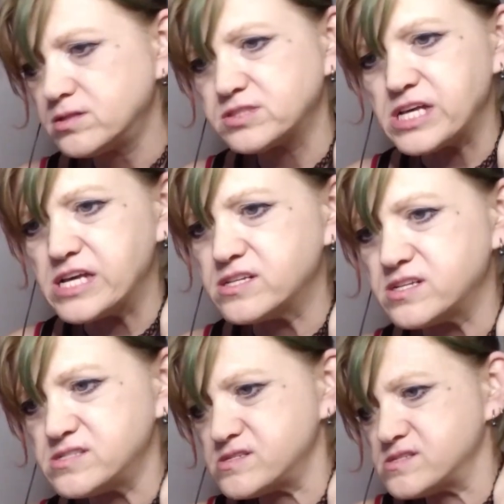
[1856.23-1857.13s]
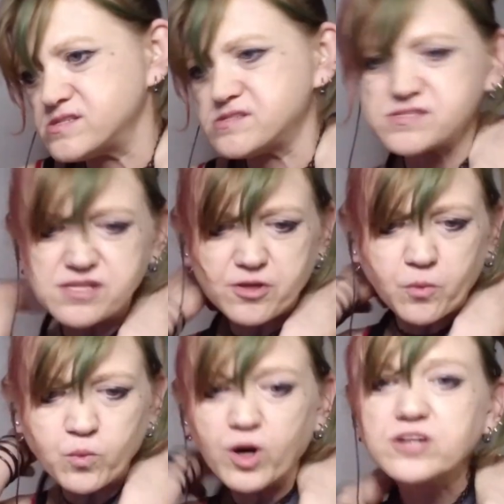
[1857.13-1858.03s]
And the
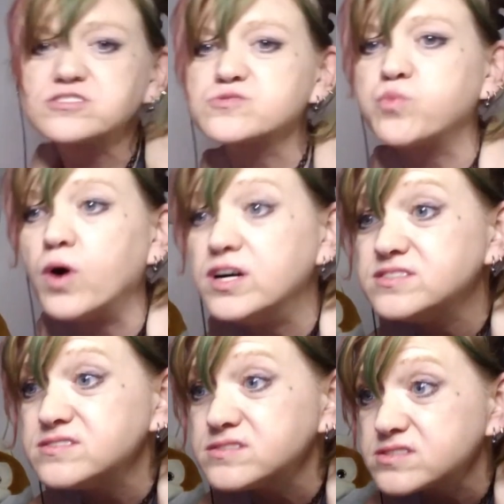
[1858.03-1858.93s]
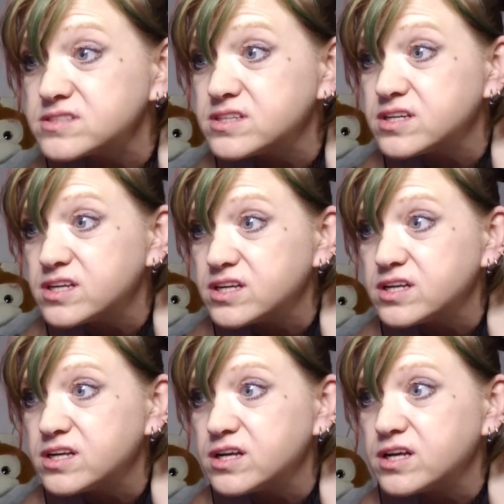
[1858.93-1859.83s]
worst ones,
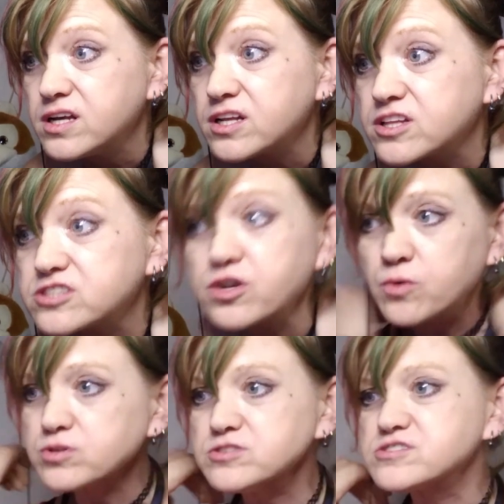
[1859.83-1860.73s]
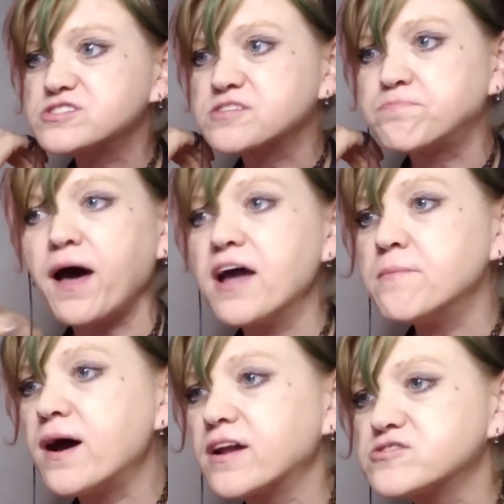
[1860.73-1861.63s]
the donors just buy them
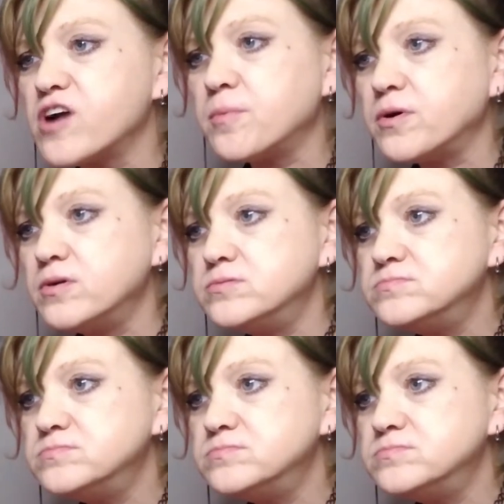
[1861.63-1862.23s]
out of trouble.